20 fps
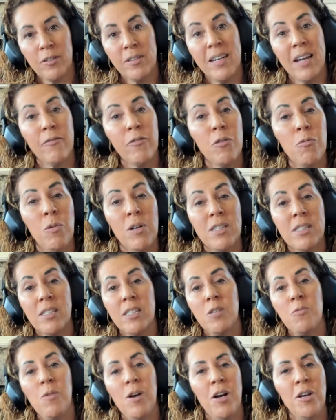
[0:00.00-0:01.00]
And every once
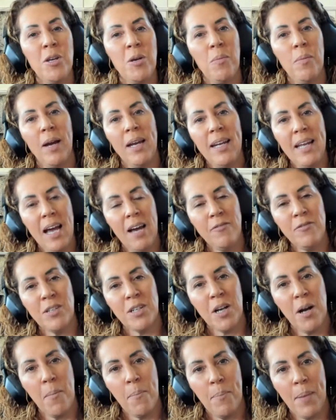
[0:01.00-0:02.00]
in a while, you might have to
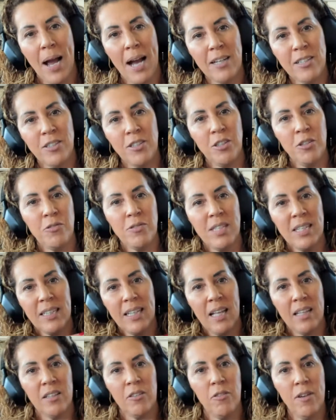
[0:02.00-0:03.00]
come back to using
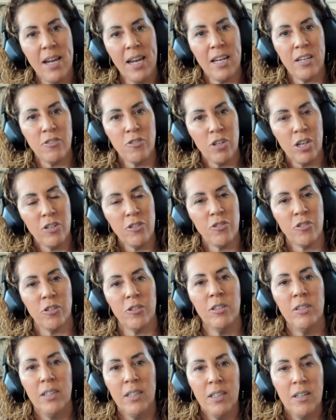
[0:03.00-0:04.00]
that little hand gesture.